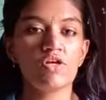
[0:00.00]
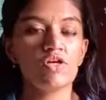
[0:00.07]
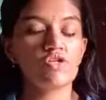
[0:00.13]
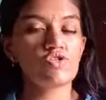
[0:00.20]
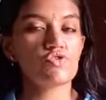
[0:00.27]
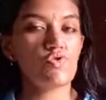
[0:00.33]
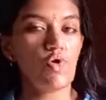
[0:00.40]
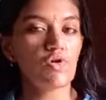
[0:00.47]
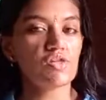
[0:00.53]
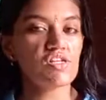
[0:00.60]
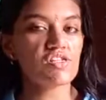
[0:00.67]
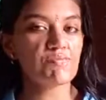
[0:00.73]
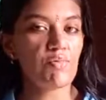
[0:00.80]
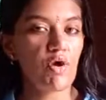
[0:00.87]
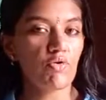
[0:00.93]
Store
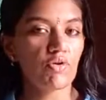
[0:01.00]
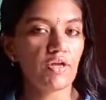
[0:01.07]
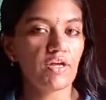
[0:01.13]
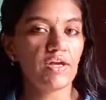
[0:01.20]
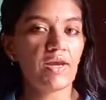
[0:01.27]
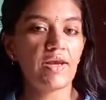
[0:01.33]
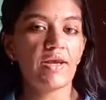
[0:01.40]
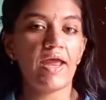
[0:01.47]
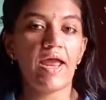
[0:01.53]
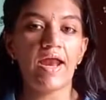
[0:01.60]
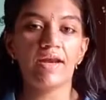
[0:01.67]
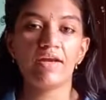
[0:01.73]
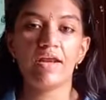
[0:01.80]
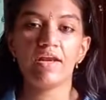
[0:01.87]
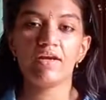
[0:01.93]
this powder in an
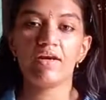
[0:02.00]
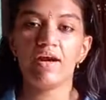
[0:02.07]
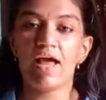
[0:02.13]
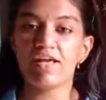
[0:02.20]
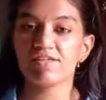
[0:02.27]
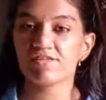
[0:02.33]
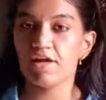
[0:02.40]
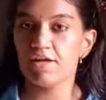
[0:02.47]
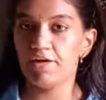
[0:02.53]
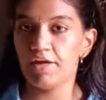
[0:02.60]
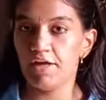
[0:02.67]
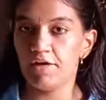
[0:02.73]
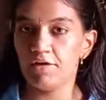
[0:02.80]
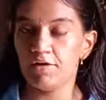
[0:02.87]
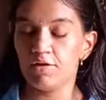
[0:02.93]
airtight glass
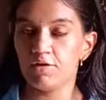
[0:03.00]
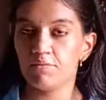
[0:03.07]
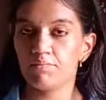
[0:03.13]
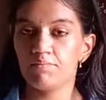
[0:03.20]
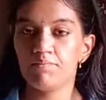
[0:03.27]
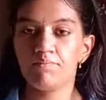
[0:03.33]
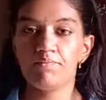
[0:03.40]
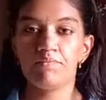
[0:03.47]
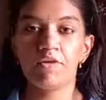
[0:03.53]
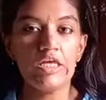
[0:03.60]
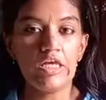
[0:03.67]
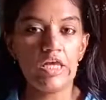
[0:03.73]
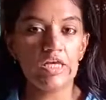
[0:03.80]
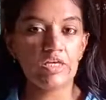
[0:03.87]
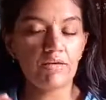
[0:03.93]
container.
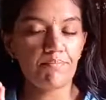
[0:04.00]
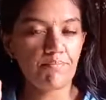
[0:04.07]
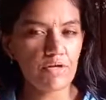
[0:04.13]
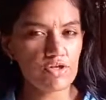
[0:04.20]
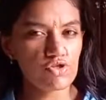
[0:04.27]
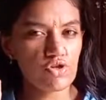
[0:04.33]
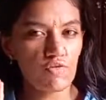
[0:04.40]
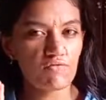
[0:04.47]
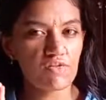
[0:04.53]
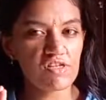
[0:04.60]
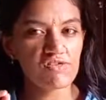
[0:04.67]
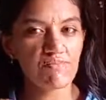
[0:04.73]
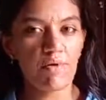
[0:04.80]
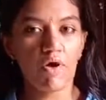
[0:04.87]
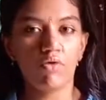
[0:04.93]
Eat a pinch of
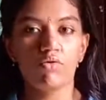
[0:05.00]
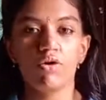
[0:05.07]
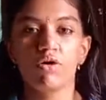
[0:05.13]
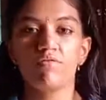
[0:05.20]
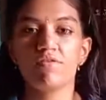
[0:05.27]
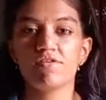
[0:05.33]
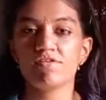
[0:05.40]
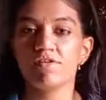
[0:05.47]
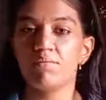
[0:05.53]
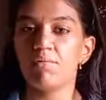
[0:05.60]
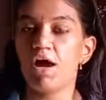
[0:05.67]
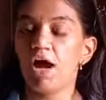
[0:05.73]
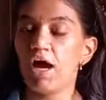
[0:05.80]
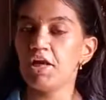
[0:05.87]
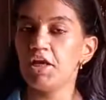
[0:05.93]
this powder with some
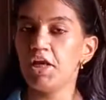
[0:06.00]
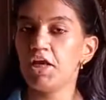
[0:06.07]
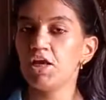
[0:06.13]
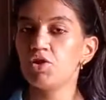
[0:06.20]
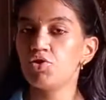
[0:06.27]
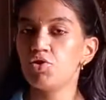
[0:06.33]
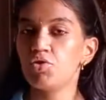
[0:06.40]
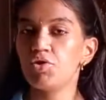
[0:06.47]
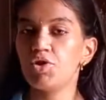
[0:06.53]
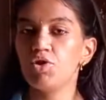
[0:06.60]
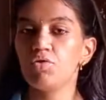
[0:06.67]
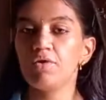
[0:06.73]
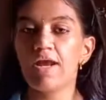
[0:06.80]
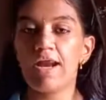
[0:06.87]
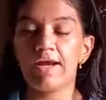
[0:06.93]
honey to
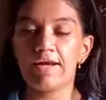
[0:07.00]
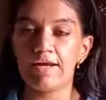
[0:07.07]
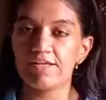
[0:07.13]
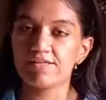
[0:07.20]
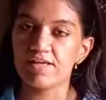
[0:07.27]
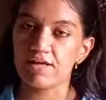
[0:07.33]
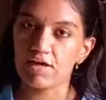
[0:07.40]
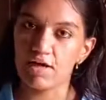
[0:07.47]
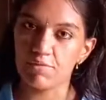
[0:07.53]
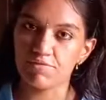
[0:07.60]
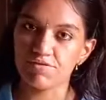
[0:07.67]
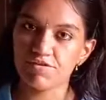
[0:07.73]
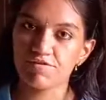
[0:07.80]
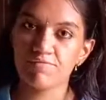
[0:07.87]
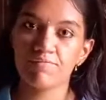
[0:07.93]
cure endless
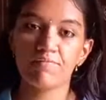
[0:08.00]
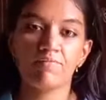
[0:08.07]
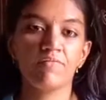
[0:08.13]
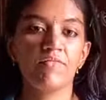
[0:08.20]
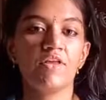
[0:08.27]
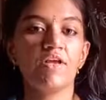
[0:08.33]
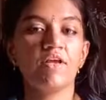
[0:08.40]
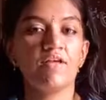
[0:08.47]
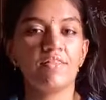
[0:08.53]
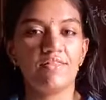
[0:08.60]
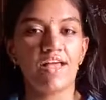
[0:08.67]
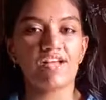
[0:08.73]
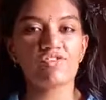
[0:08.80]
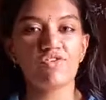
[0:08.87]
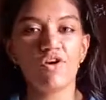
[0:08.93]
hiccups.
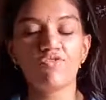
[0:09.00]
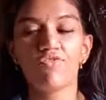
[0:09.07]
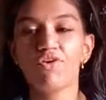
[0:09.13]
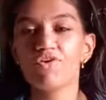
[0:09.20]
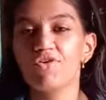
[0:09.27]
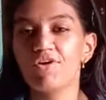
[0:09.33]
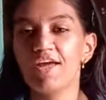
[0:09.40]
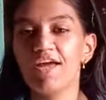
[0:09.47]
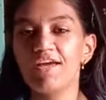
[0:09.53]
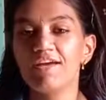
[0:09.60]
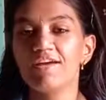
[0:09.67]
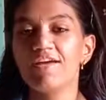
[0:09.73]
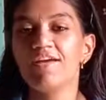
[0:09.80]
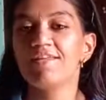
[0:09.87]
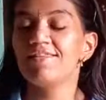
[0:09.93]
That's all for today.
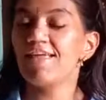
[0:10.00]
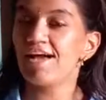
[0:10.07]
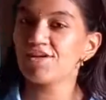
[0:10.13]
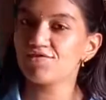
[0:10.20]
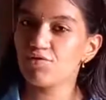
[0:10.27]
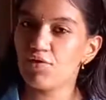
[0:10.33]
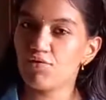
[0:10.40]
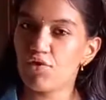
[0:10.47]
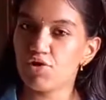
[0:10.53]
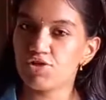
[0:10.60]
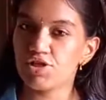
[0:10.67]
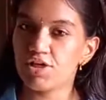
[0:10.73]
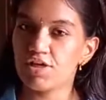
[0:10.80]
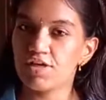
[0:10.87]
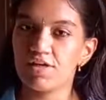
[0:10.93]
Thanks for
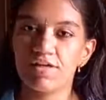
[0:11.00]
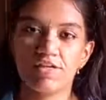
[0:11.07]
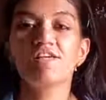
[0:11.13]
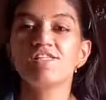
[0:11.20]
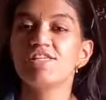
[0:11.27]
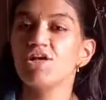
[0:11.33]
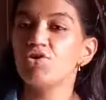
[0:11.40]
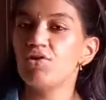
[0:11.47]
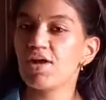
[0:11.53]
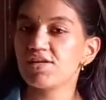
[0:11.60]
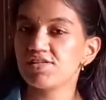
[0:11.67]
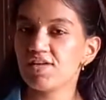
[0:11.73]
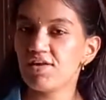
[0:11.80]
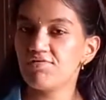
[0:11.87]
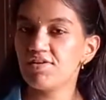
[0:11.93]
watching. See you
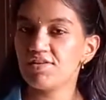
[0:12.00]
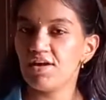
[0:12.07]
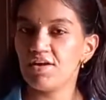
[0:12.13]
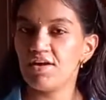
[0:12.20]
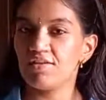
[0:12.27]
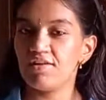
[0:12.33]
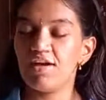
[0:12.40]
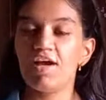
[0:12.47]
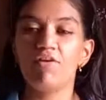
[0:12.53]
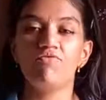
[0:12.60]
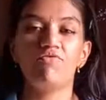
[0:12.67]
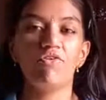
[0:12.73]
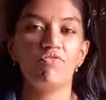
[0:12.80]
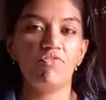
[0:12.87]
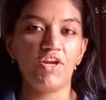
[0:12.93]
next time with another
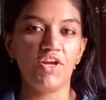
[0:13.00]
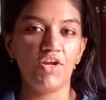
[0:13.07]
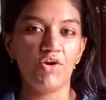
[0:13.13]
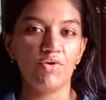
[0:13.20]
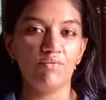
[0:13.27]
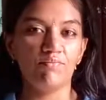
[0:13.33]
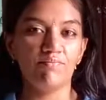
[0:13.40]
helpful video.